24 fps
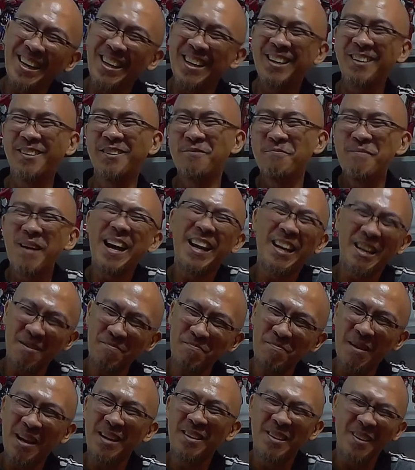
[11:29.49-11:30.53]
bakit?
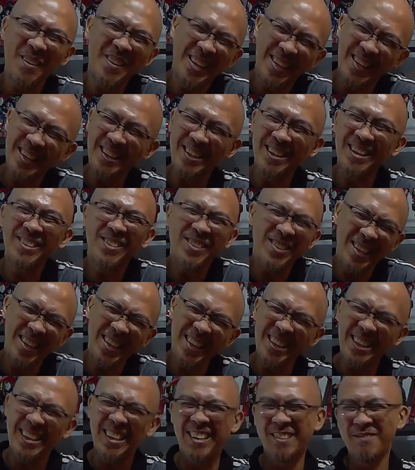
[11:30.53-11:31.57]
Ganun
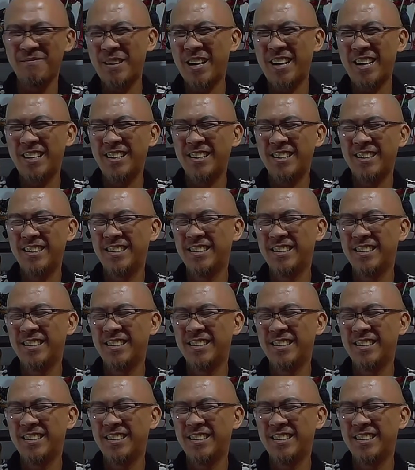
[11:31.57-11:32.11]
din eh. Parang,